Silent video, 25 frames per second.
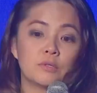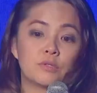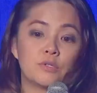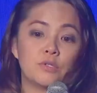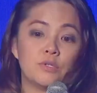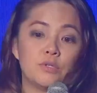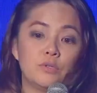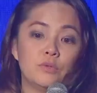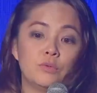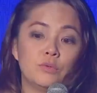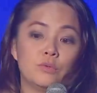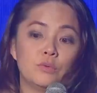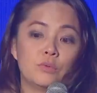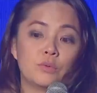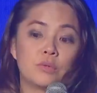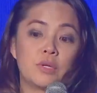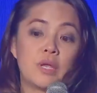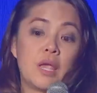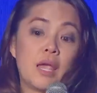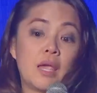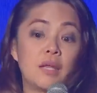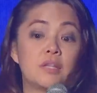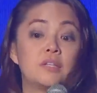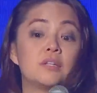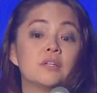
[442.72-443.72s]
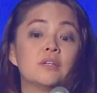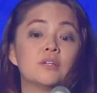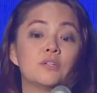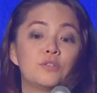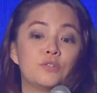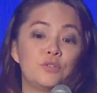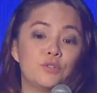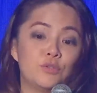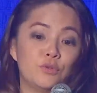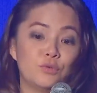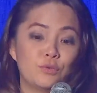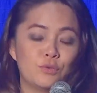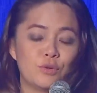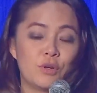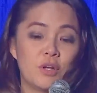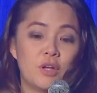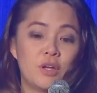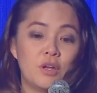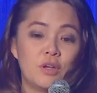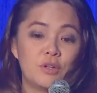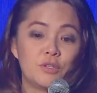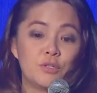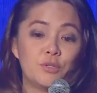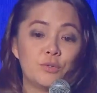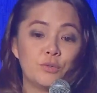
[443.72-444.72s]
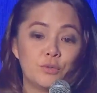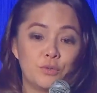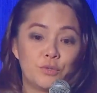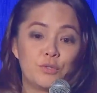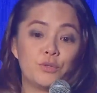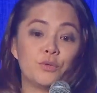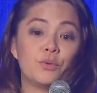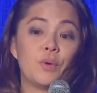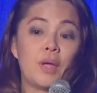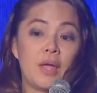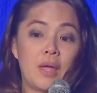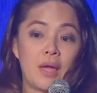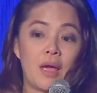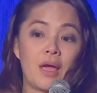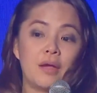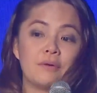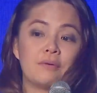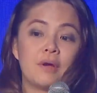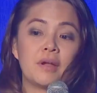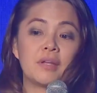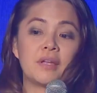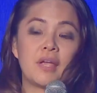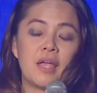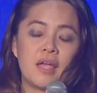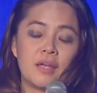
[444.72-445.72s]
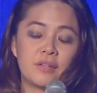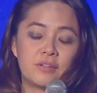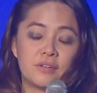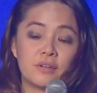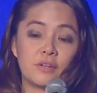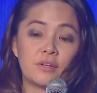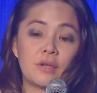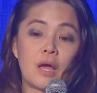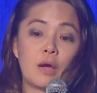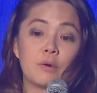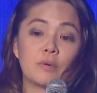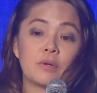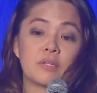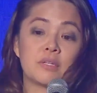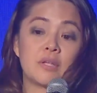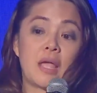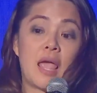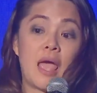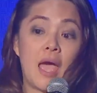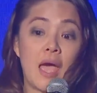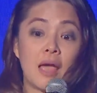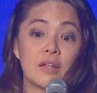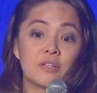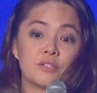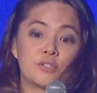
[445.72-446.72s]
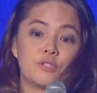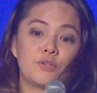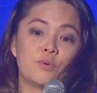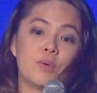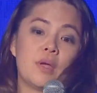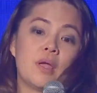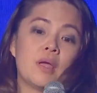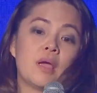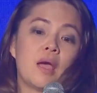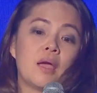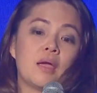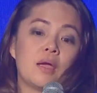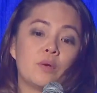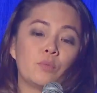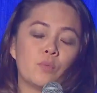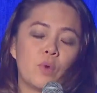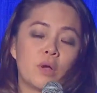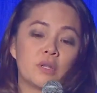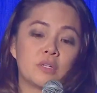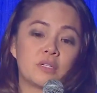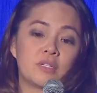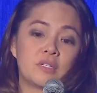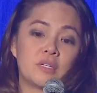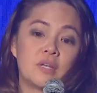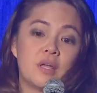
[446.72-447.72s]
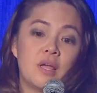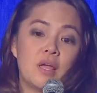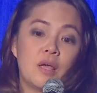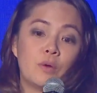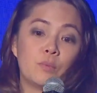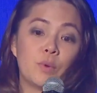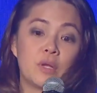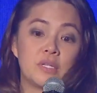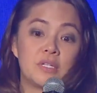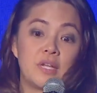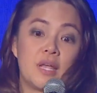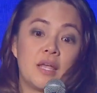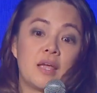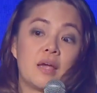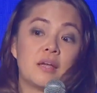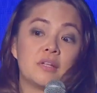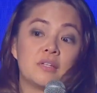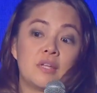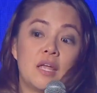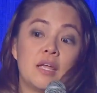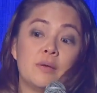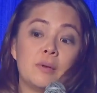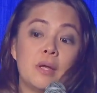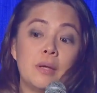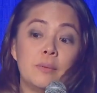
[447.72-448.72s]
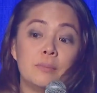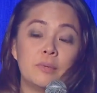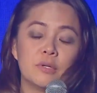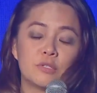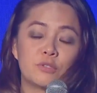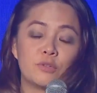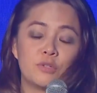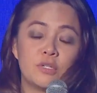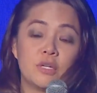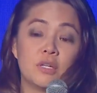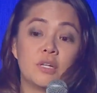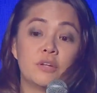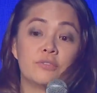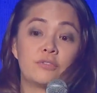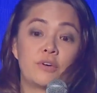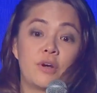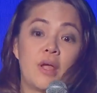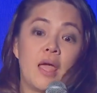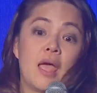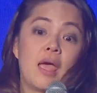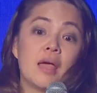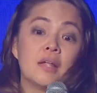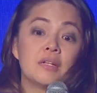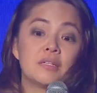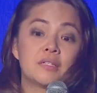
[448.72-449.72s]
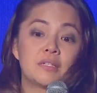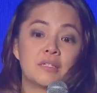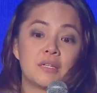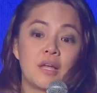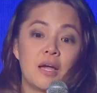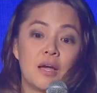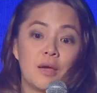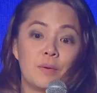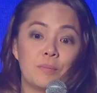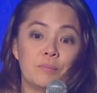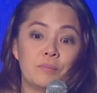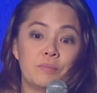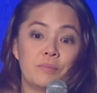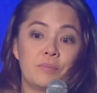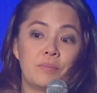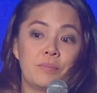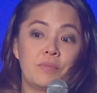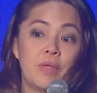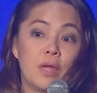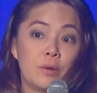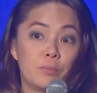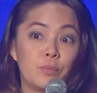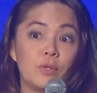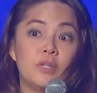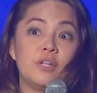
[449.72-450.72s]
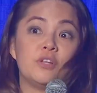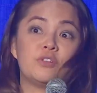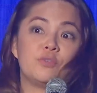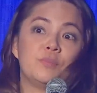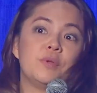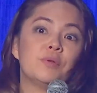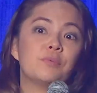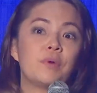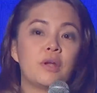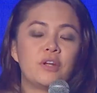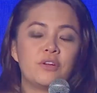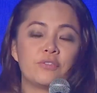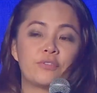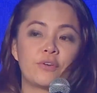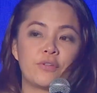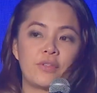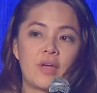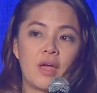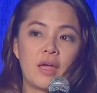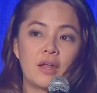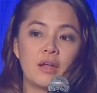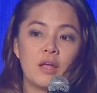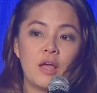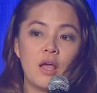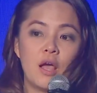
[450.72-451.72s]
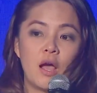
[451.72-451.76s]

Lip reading: to cater to AI, right? Cater our ads to AI, and once AI is able to deliver ads, then we need to be ready for that.